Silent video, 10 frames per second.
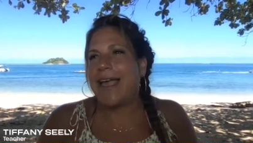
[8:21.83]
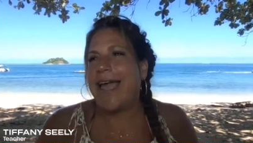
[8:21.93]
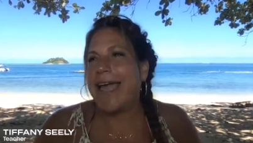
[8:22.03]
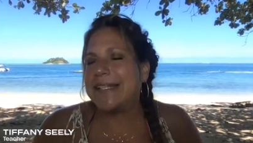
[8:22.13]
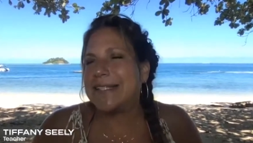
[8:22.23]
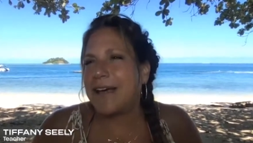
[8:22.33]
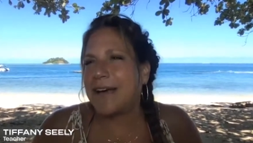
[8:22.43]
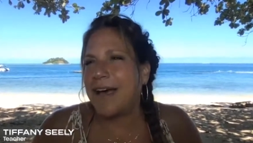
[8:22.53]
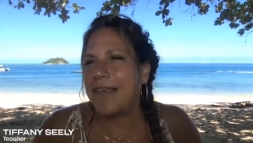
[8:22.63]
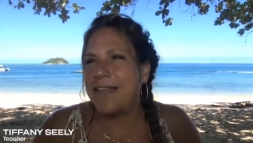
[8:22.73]
And
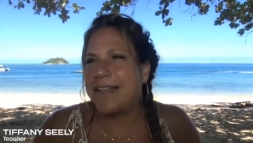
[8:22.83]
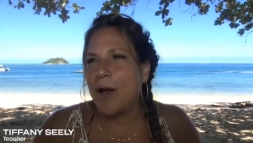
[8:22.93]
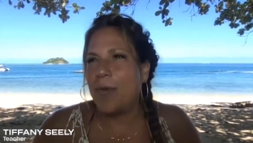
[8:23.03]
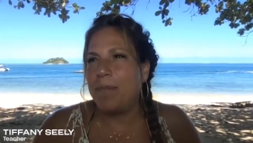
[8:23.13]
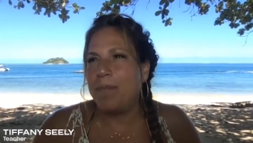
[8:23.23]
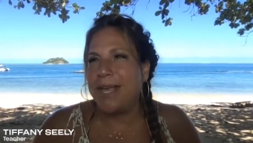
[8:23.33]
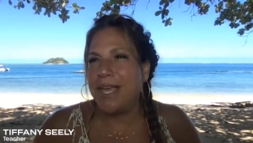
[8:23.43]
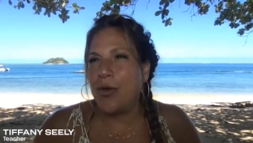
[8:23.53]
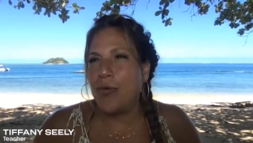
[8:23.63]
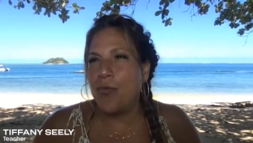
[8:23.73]
uh, I think that would
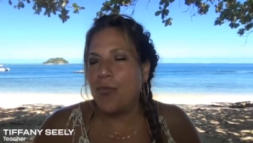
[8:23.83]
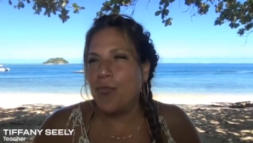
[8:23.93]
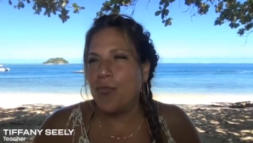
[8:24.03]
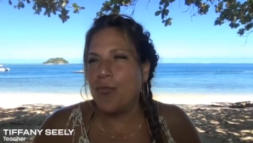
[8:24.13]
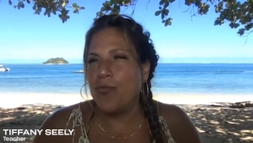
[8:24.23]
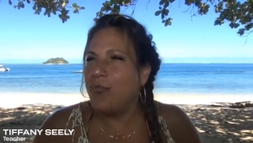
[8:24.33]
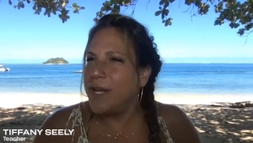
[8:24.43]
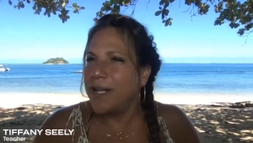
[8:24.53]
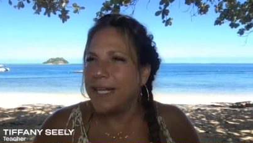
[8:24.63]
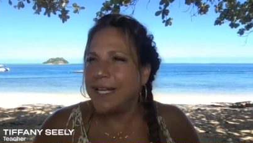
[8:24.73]
be
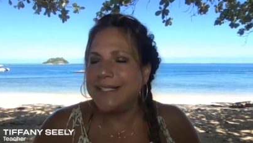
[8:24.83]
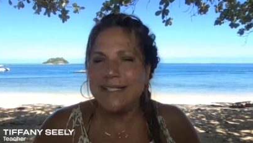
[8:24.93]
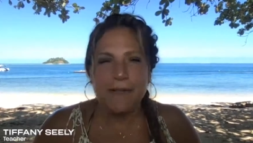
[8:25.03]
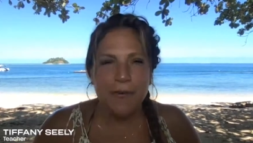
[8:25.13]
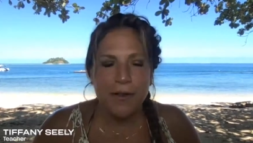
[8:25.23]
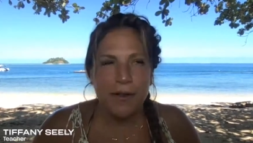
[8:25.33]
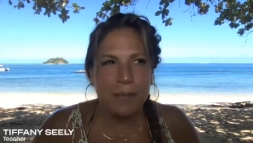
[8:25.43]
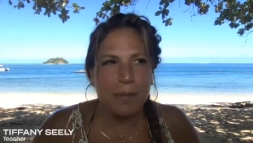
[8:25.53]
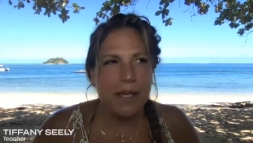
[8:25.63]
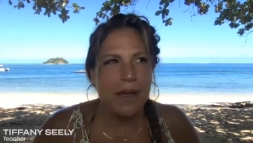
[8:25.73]
really
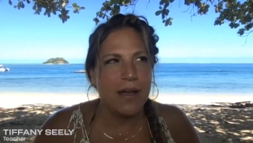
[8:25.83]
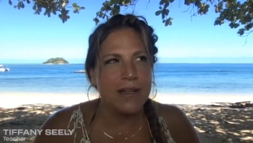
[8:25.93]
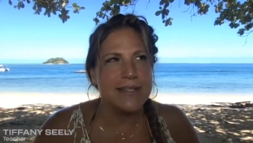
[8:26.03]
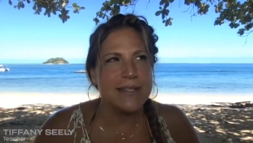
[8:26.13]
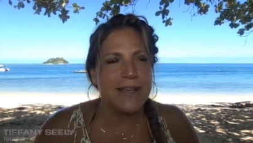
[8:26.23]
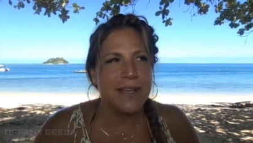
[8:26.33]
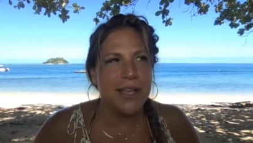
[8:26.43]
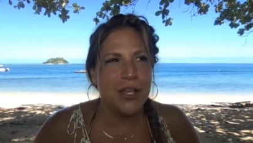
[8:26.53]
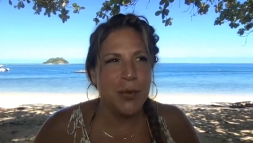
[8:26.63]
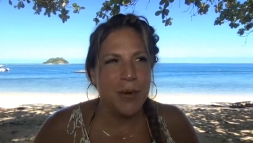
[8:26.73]
difficult because
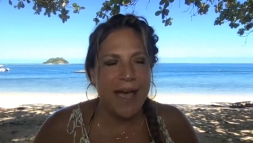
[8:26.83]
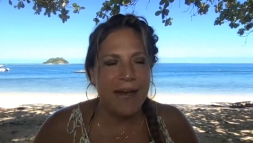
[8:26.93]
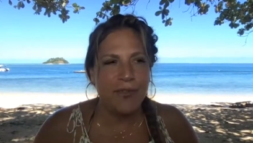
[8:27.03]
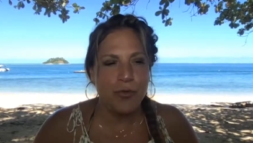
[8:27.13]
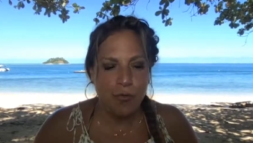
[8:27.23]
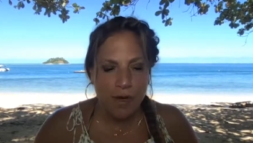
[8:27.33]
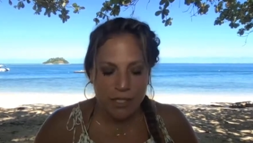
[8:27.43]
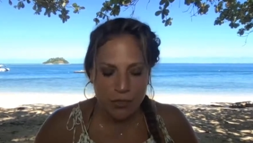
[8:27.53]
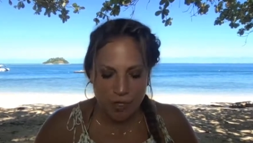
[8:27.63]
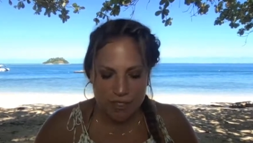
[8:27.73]
you would have to
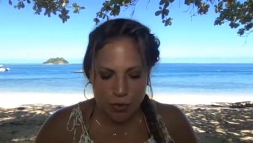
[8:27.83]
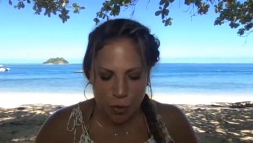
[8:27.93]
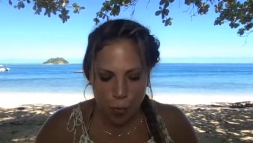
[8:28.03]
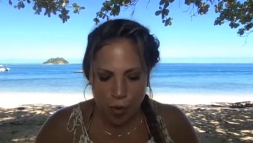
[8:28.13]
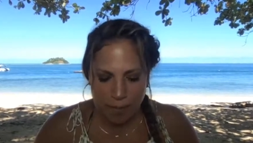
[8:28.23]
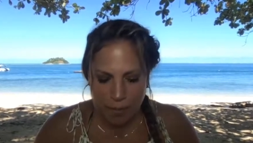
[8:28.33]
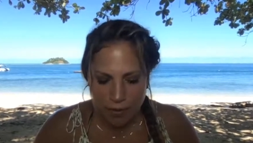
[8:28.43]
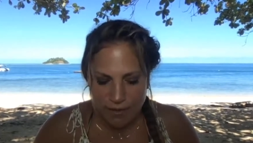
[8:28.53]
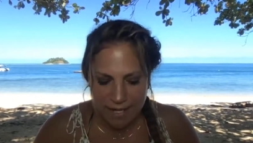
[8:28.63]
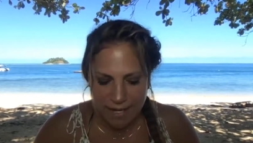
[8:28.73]
really trust your one
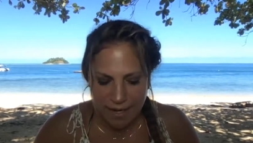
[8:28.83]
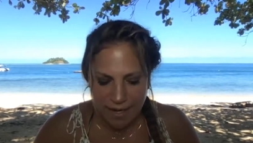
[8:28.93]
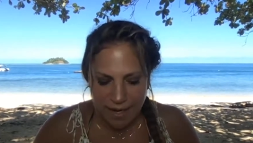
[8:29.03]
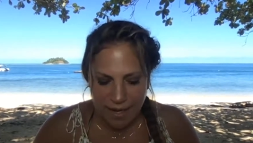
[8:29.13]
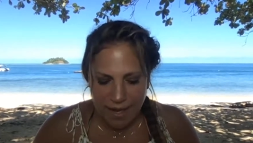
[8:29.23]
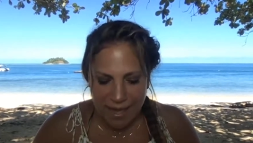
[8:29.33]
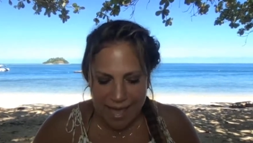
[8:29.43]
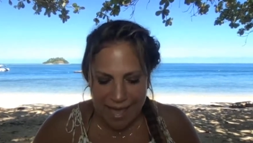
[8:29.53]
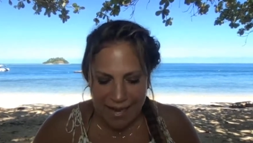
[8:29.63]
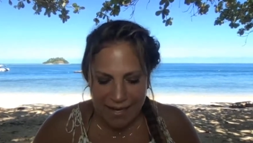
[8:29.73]
person
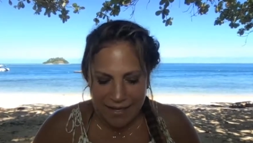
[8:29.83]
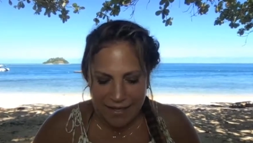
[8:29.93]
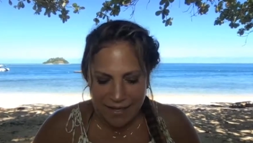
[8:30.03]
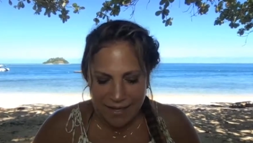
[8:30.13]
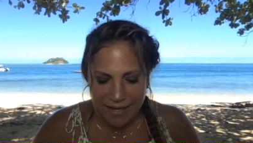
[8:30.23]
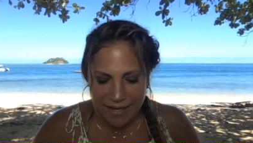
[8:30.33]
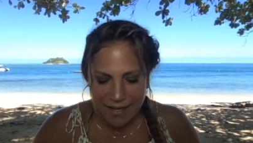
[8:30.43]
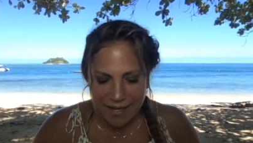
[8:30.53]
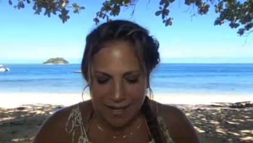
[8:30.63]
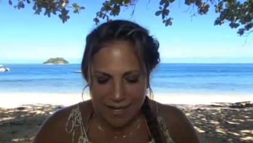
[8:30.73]
and
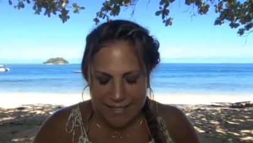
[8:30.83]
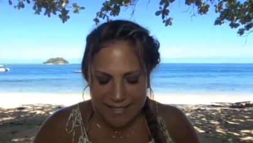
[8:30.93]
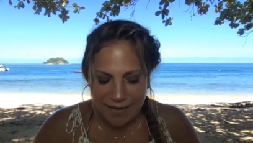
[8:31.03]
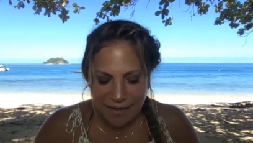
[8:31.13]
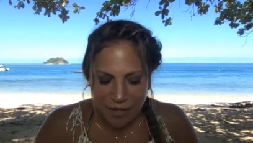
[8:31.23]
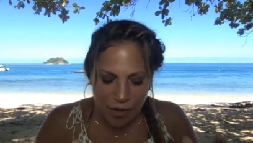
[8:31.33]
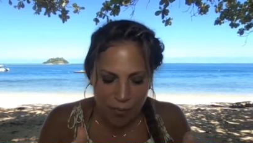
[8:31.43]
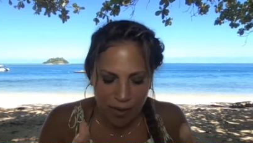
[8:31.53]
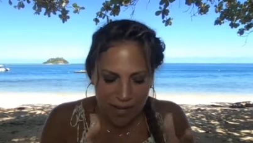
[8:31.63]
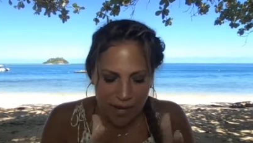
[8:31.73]
instead you know
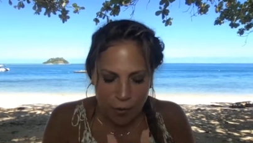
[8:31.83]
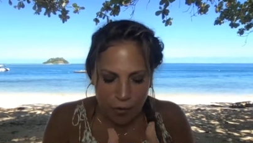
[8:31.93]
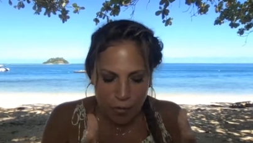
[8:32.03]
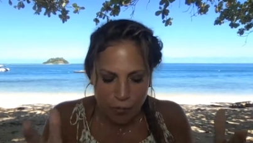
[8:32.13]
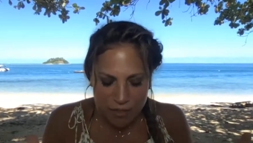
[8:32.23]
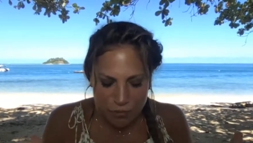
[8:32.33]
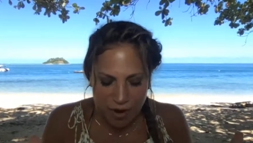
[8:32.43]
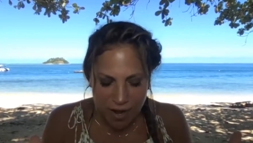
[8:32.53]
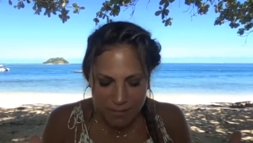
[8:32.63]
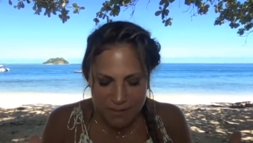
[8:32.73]
when they go to three
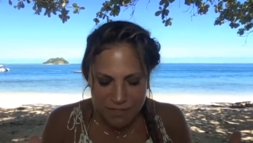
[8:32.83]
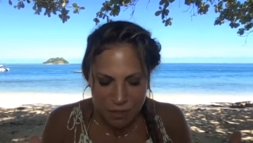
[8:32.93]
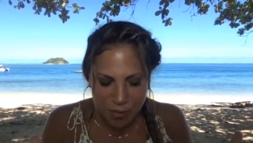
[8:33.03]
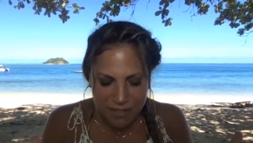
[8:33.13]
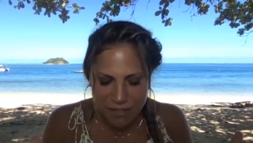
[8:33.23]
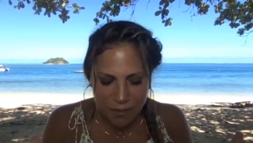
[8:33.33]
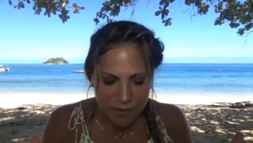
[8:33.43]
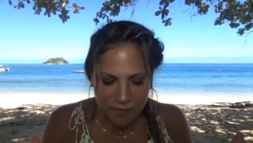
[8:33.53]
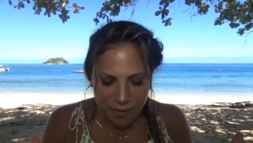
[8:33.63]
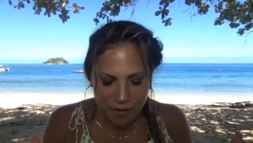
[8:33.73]
tribes it's always so
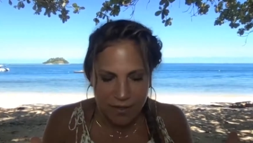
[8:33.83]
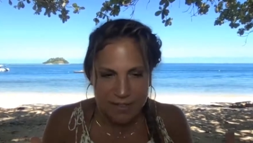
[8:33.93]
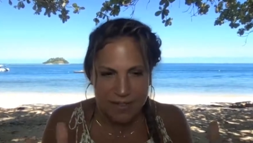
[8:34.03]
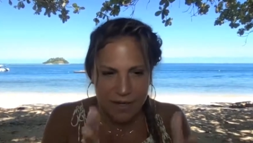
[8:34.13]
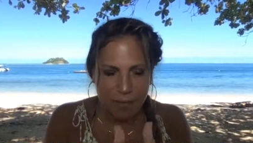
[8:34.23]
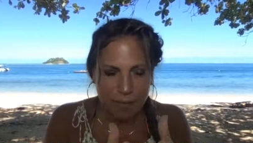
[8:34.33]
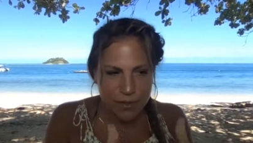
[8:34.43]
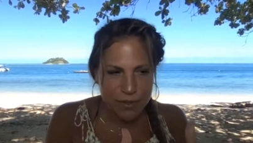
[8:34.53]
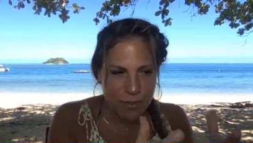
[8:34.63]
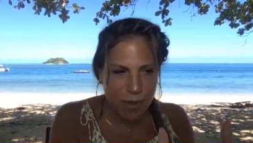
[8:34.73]
difficult because the
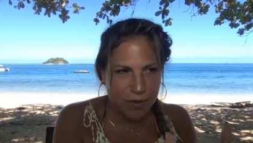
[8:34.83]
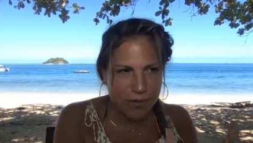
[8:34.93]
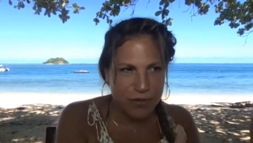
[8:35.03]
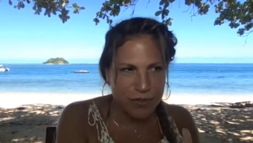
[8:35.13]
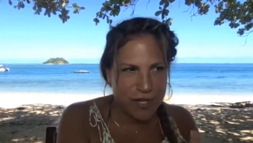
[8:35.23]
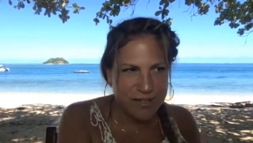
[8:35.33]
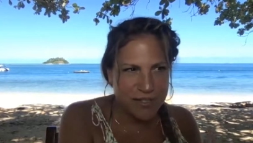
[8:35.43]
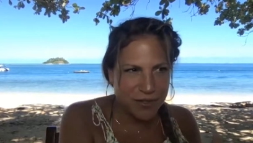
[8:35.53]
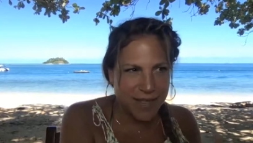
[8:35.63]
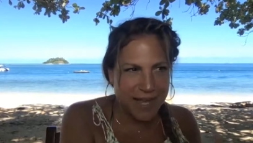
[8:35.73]
numbers are smaller and your
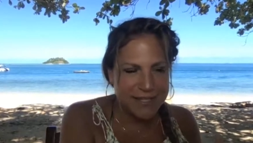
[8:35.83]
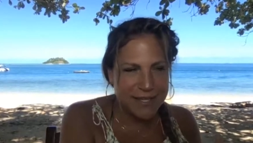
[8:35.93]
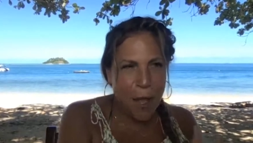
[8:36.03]
chances are less